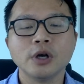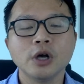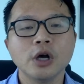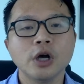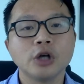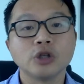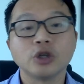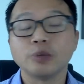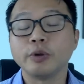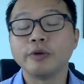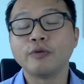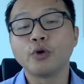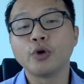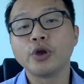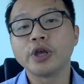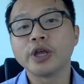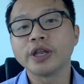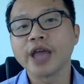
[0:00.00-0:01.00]
So before
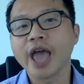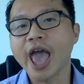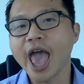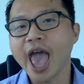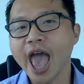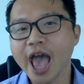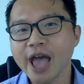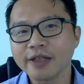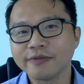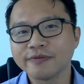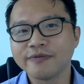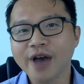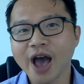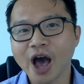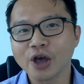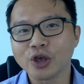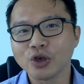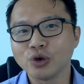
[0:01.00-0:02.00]
you can add
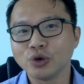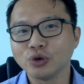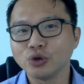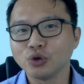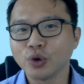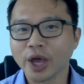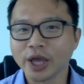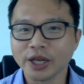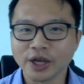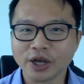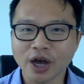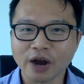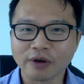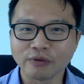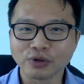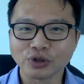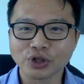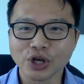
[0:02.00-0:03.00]
value to any
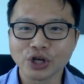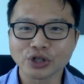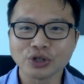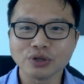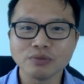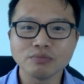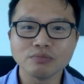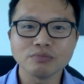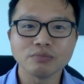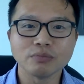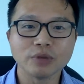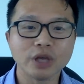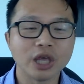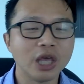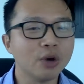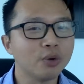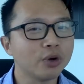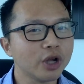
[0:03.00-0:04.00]
conversation,
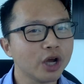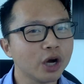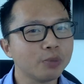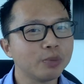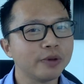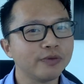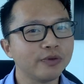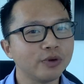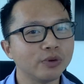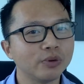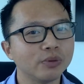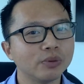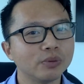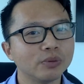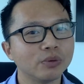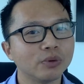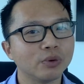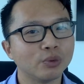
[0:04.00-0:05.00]
it would help if you
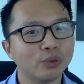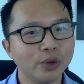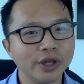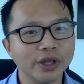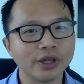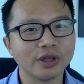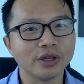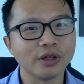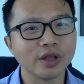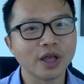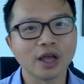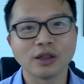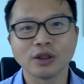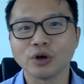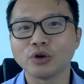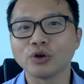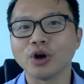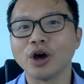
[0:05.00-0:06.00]
read and
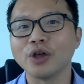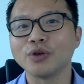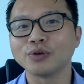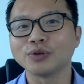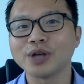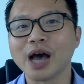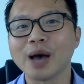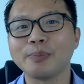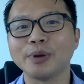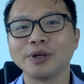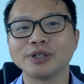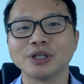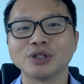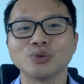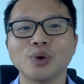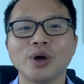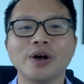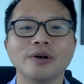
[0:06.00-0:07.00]
learn other topics as
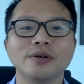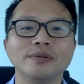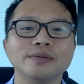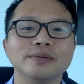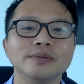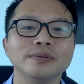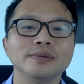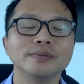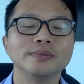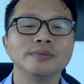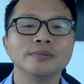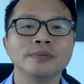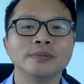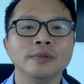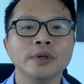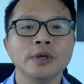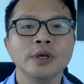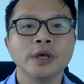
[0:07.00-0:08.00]
well.
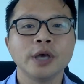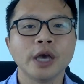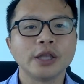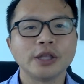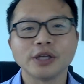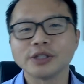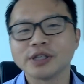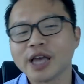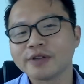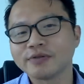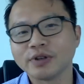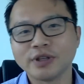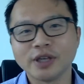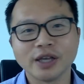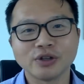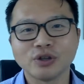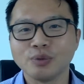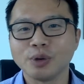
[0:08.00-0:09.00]
And it doesn't have to
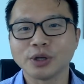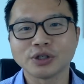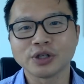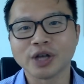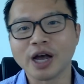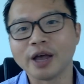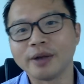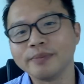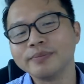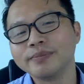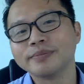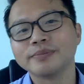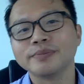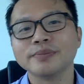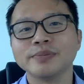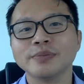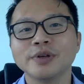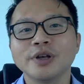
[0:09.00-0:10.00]
take too much time.
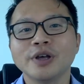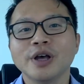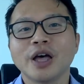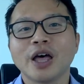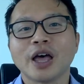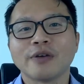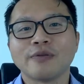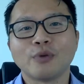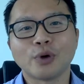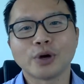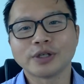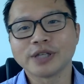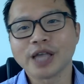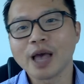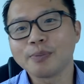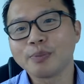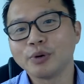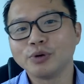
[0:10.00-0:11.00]
Like, for
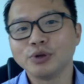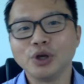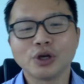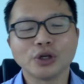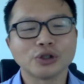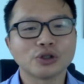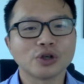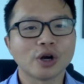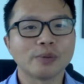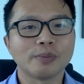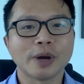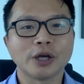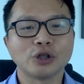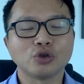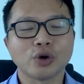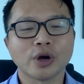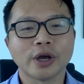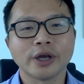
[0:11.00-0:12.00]
example, you can start by
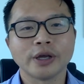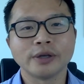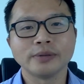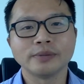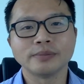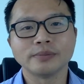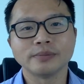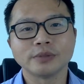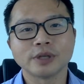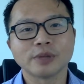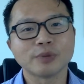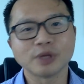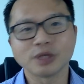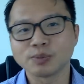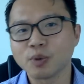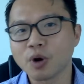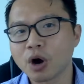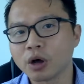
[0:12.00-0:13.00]
trying something
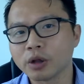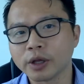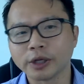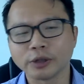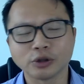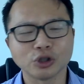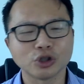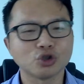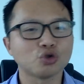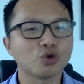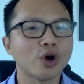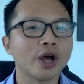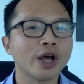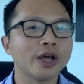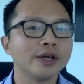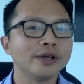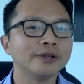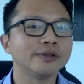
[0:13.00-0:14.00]
small, like just
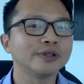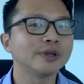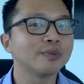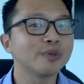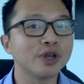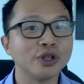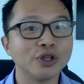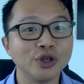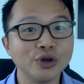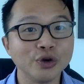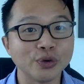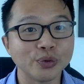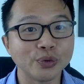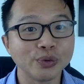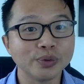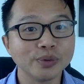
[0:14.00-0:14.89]
trying something new,